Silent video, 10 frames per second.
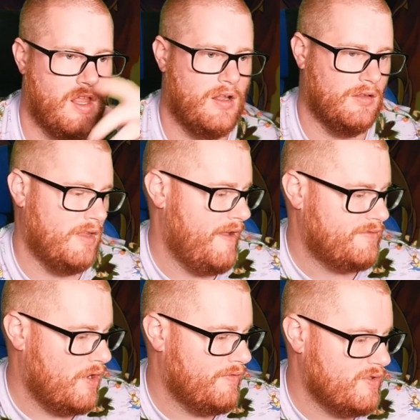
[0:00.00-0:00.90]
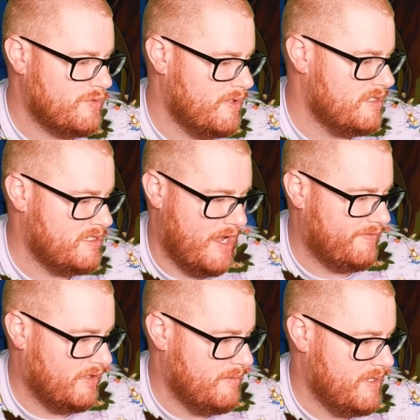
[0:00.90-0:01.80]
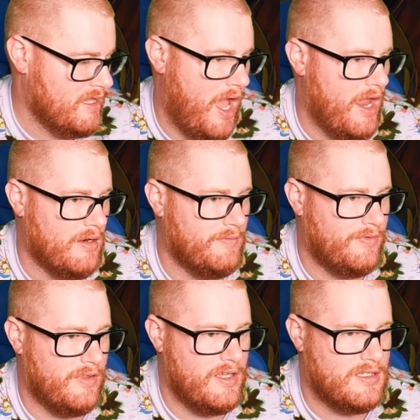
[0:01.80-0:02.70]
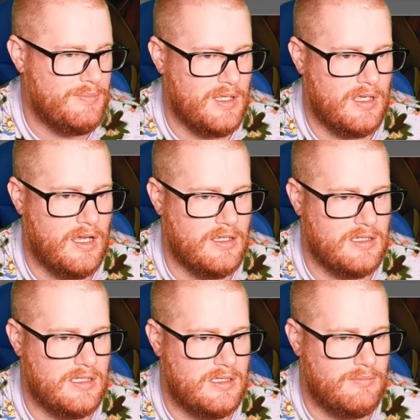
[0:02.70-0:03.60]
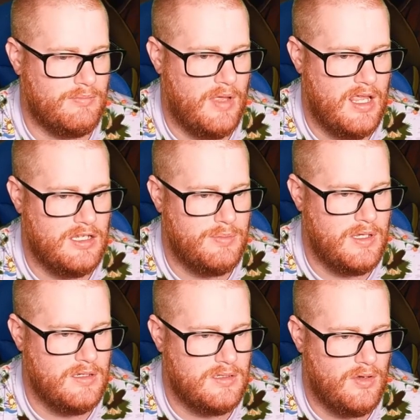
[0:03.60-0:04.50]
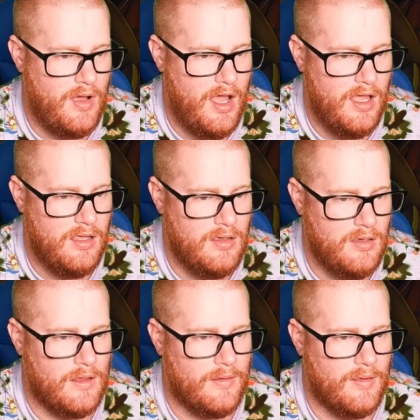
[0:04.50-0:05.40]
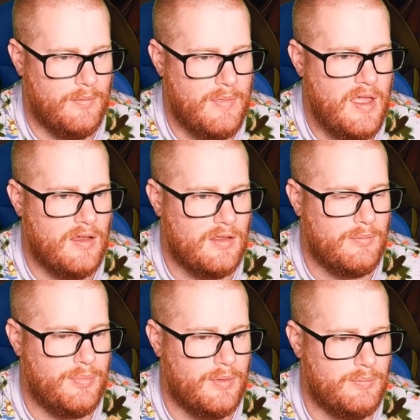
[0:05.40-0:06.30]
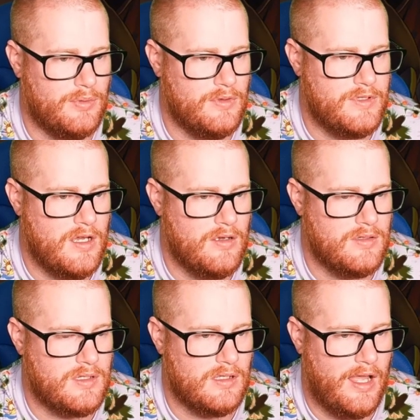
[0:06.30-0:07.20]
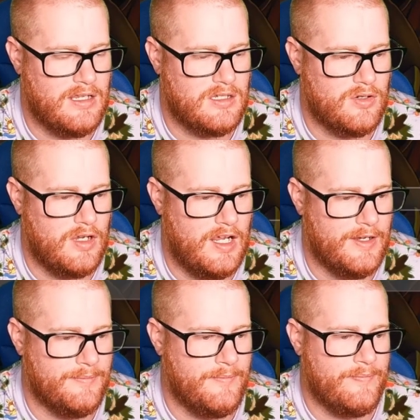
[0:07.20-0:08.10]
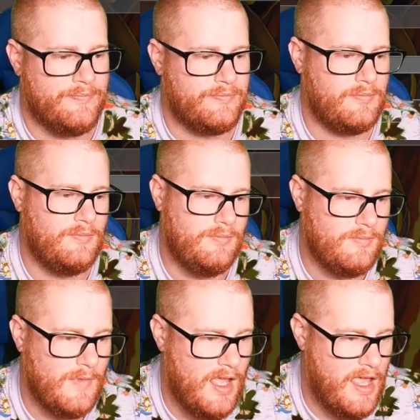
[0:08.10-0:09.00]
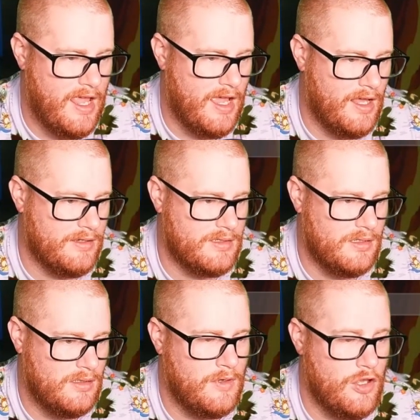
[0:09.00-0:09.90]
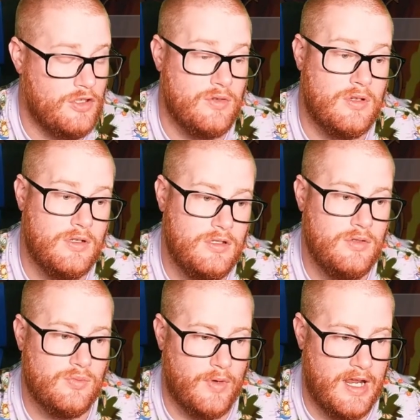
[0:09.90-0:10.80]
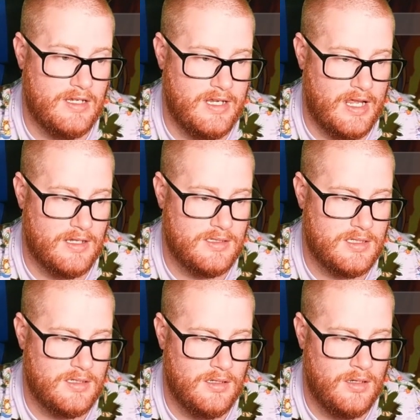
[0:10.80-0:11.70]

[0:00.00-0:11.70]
Leftovers would definitely be the item for this because its HP is so high. But Bulldoze, Light Screen, and you could do Rain Dance.